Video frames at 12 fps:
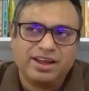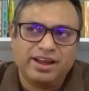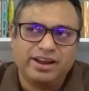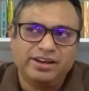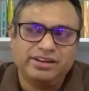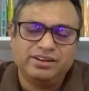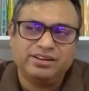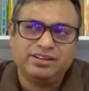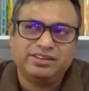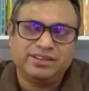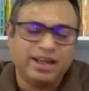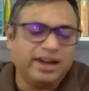and
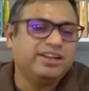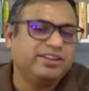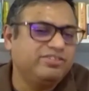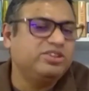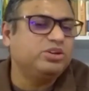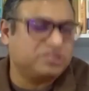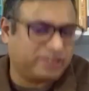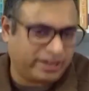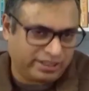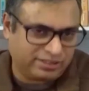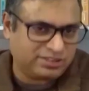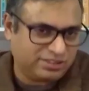that gives you
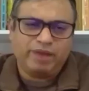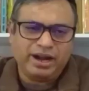strength